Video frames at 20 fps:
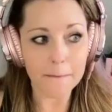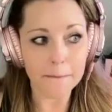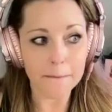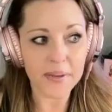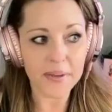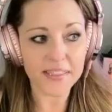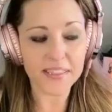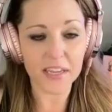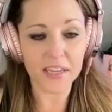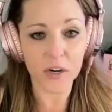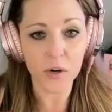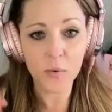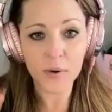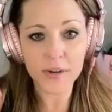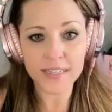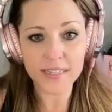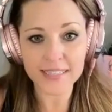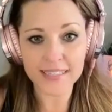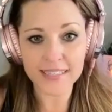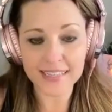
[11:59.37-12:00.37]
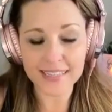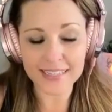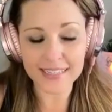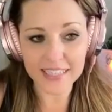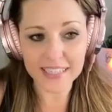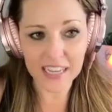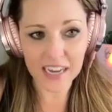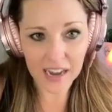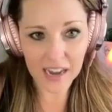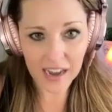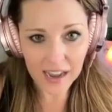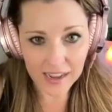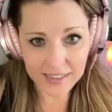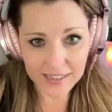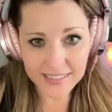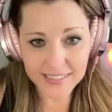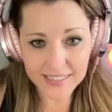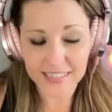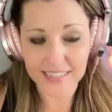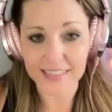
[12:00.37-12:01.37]
but there was this
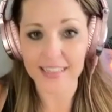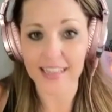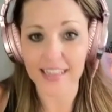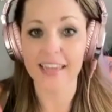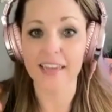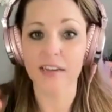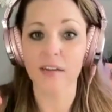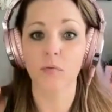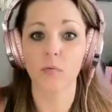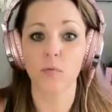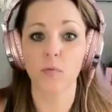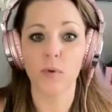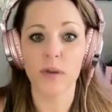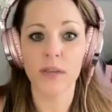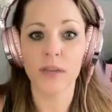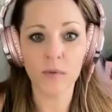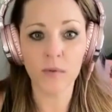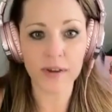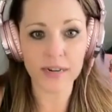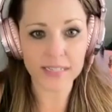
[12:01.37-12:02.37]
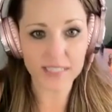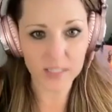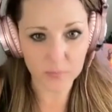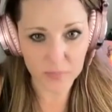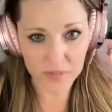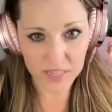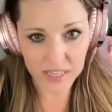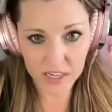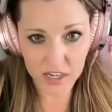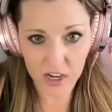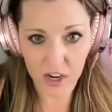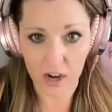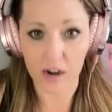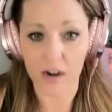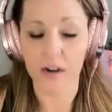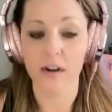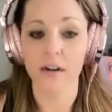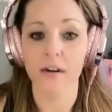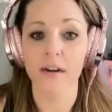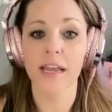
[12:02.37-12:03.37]
constant like, we want to spin
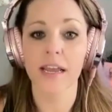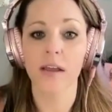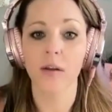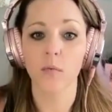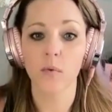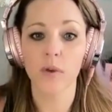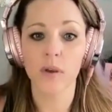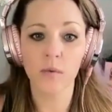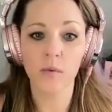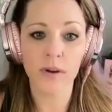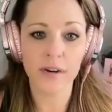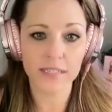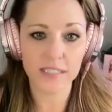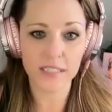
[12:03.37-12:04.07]
yarn and we want to